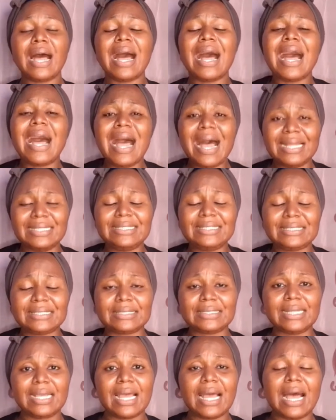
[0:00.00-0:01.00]
and
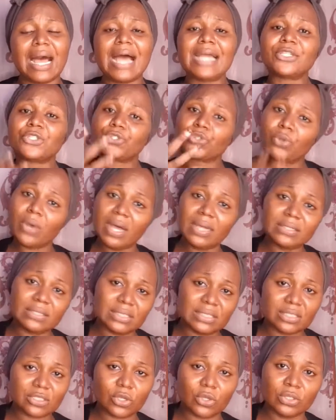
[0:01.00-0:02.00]
I throw out
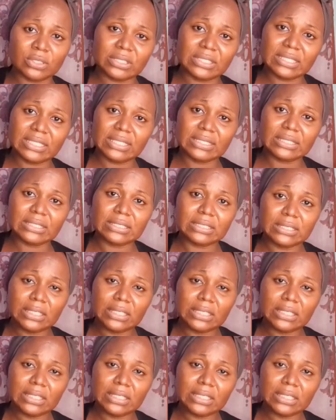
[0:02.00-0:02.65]
this content